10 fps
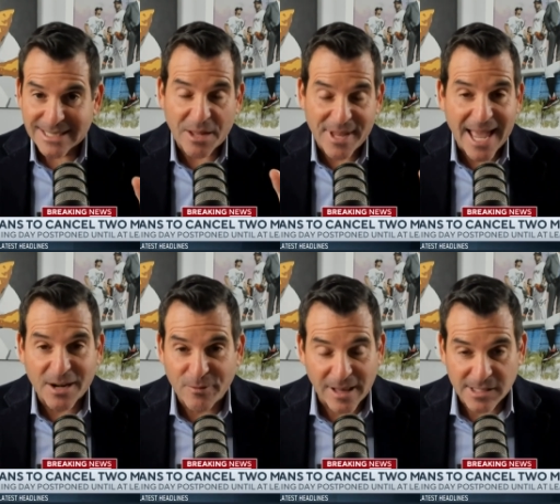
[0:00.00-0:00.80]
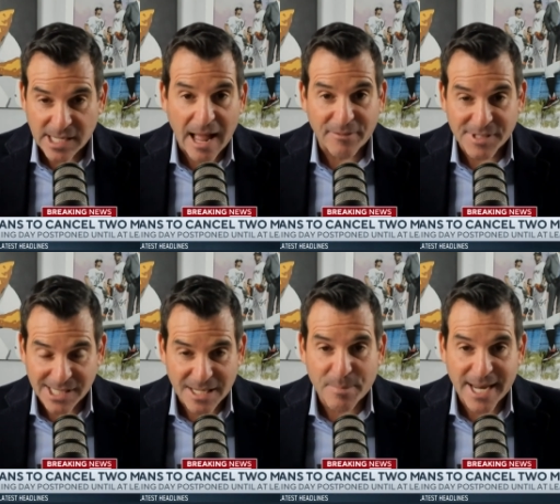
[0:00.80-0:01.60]
Now, the NFL is
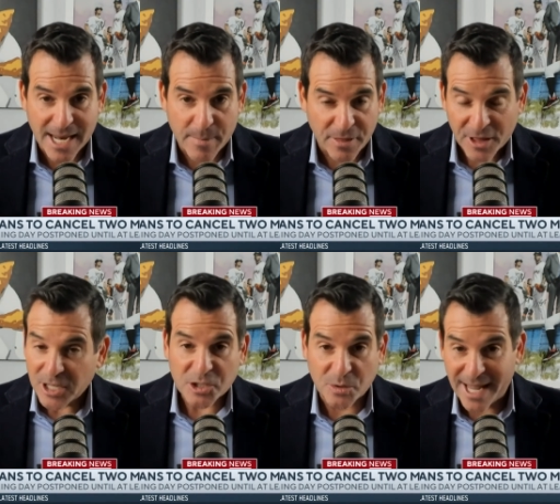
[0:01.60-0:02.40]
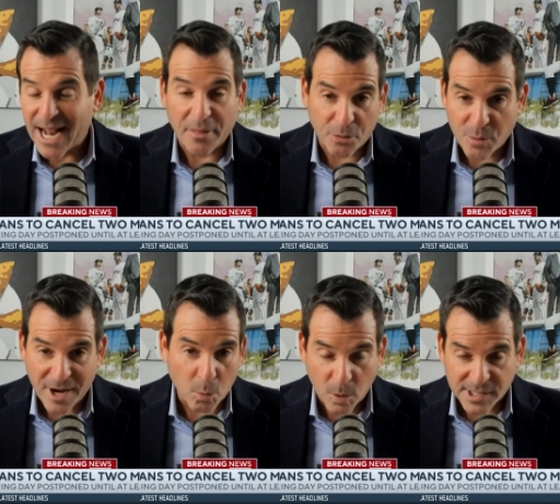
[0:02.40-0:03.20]
obviously a behemoth, so they got through
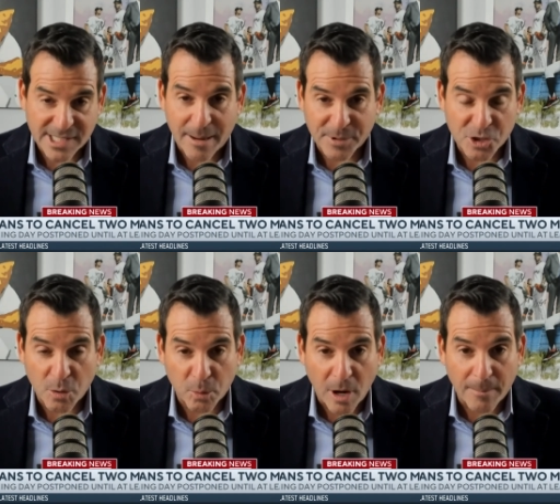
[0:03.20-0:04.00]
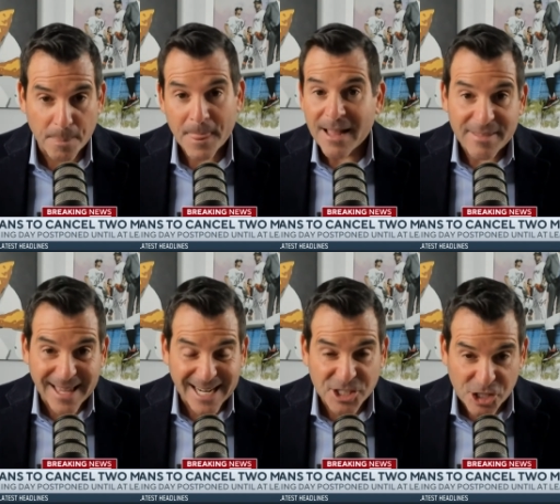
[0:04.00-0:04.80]
their work stoppage, no problem. The
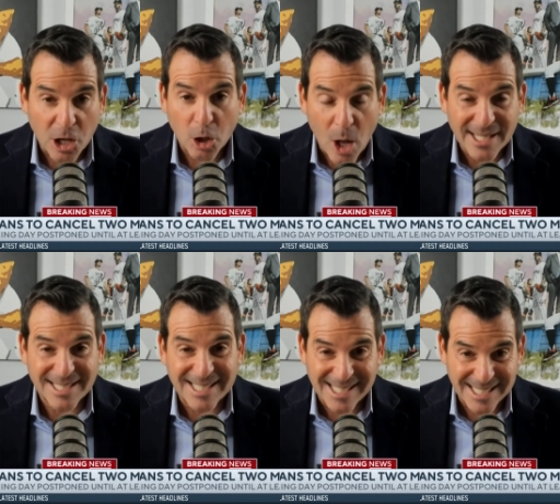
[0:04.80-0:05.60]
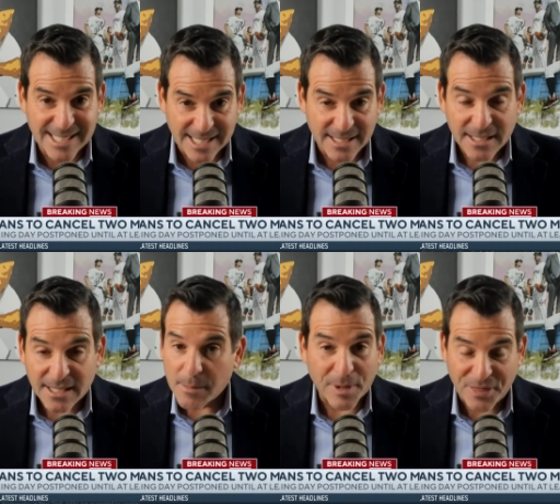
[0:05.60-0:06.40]
NHL lost a season,
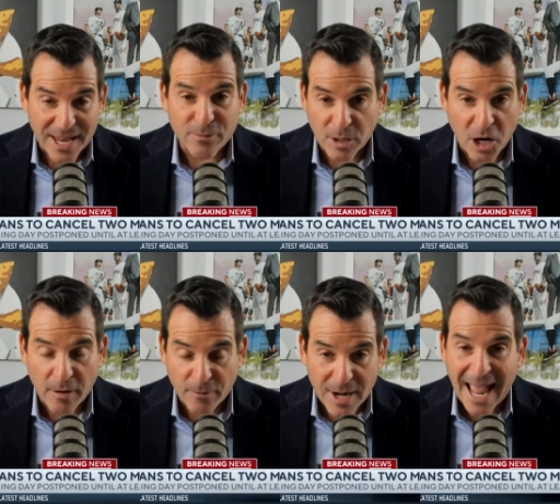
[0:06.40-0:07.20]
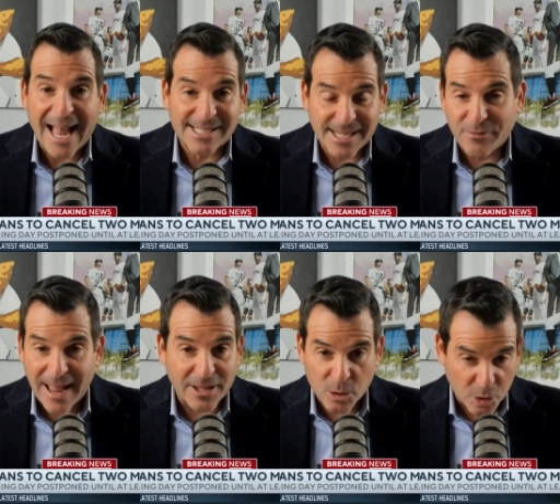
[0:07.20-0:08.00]
but they've recovered. Asset
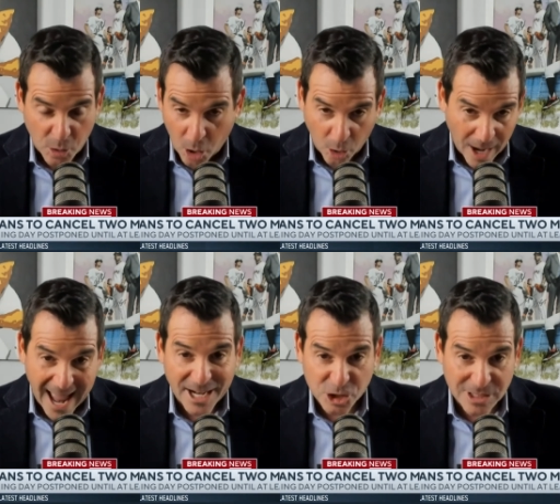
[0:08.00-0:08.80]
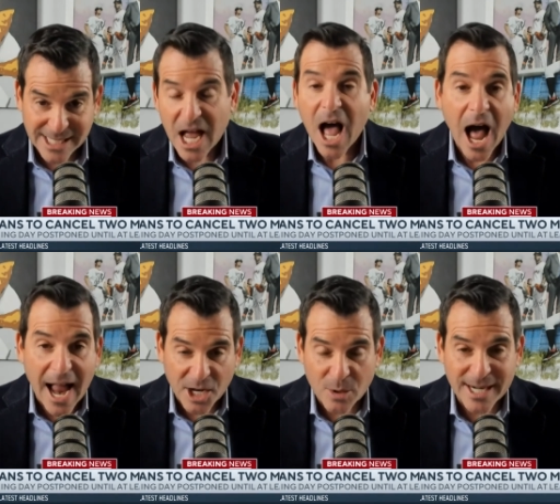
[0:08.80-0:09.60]
values are actually
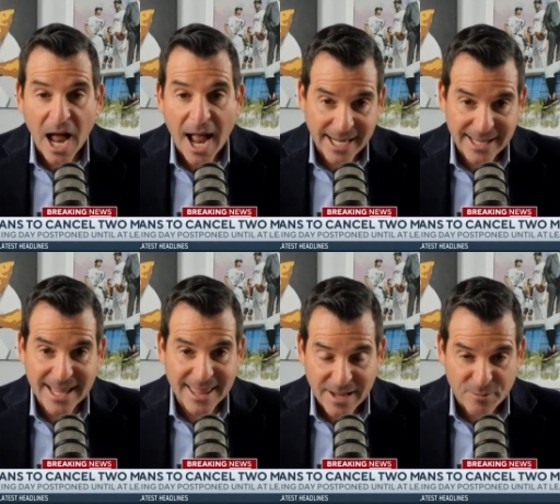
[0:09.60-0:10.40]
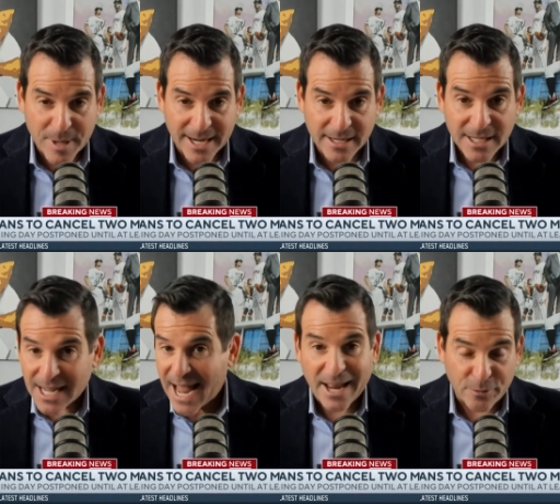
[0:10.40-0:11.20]
higher in hockey than they've been,
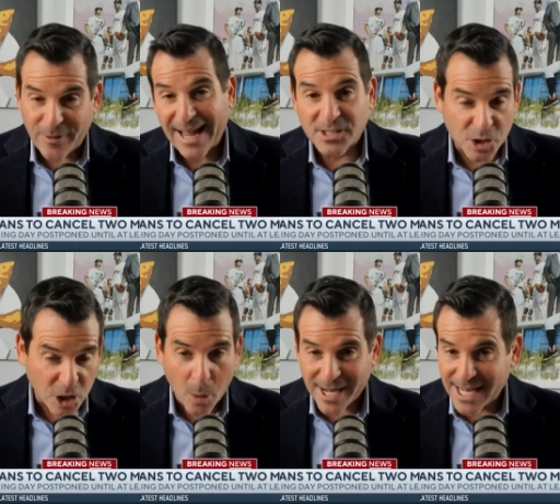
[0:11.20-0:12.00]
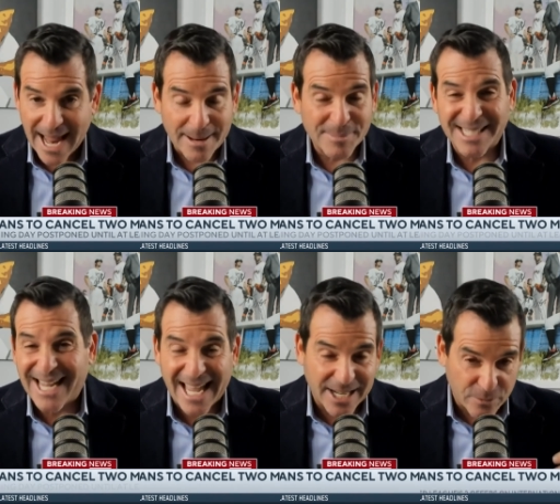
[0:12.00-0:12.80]
and fans are going to games and
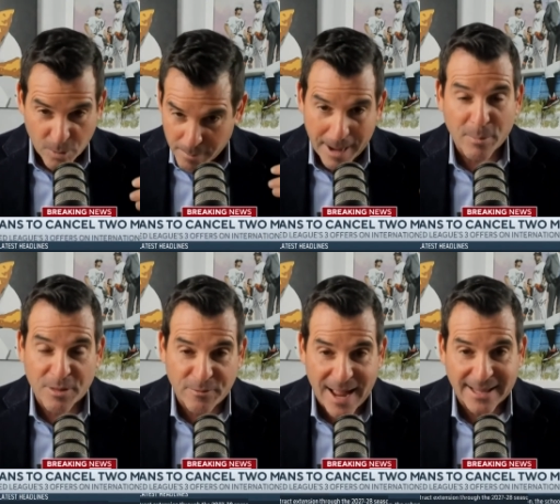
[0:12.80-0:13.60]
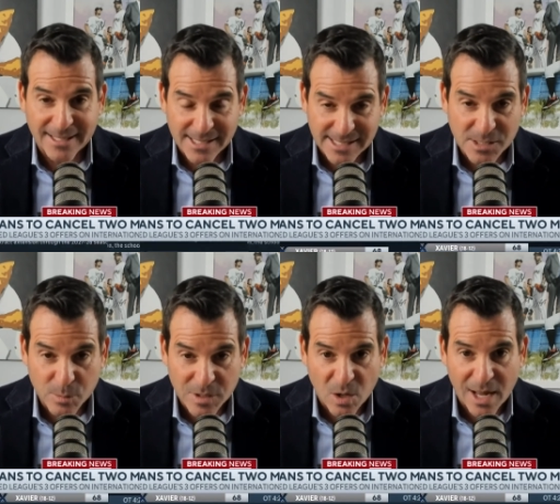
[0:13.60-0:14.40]
can't even remember the fact that a season
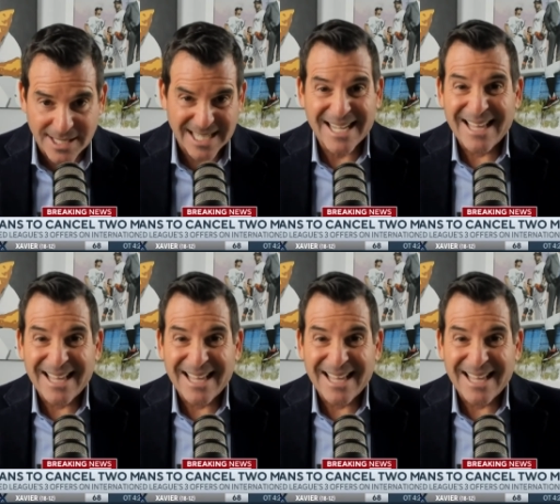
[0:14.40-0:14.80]
was lost.